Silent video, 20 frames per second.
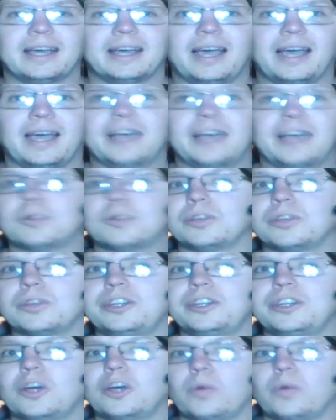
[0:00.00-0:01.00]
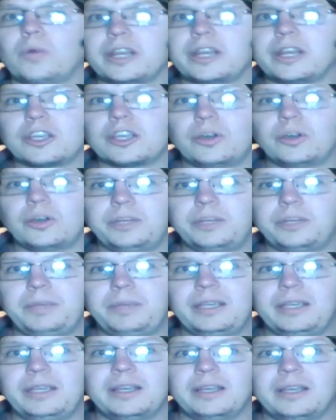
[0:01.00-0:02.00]
I don't really know what it could
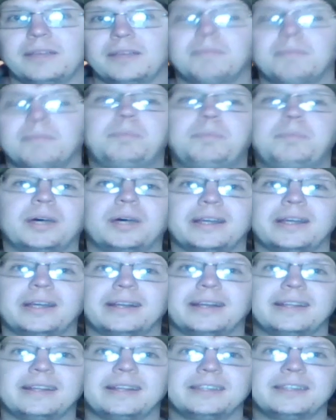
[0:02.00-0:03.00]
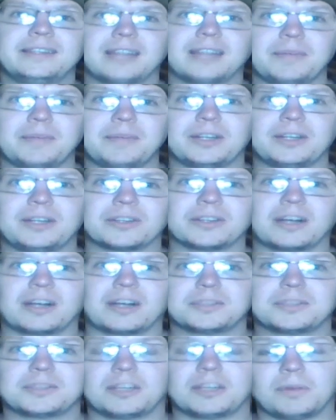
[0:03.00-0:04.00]
be, but let me know in the
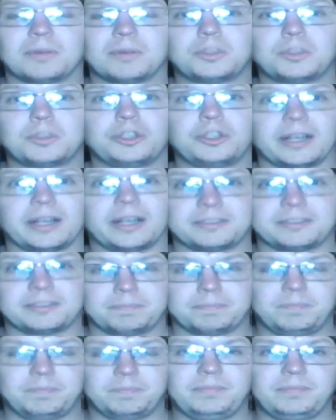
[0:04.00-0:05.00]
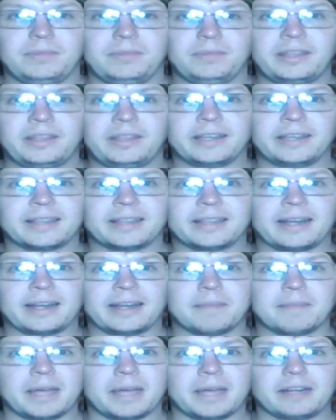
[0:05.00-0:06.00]
comments down below what you guys think that it
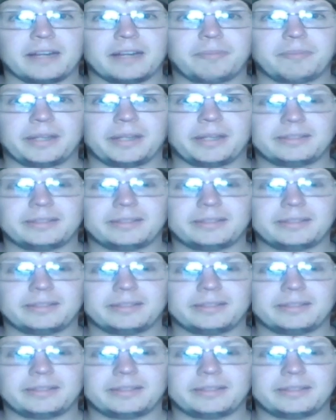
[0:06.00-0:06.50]
might have been.